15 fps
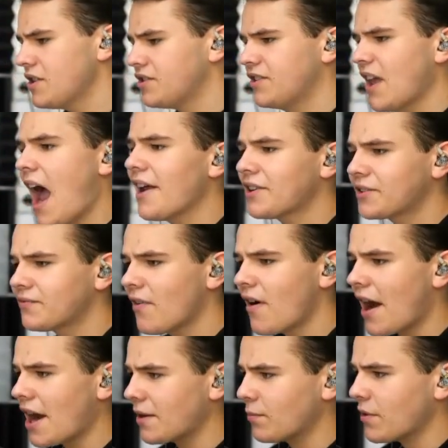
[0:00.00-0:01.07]

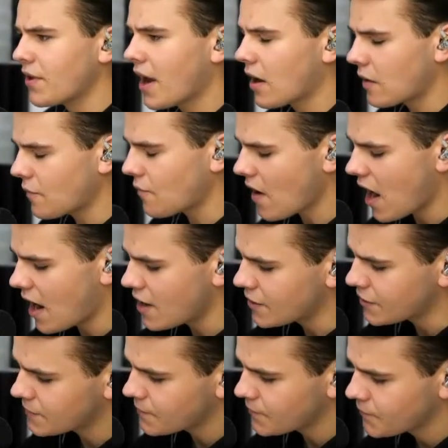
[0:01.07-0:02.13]
satisfied with how it
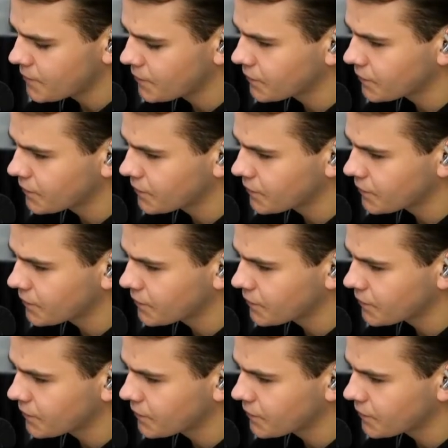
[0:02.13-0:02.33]
flies.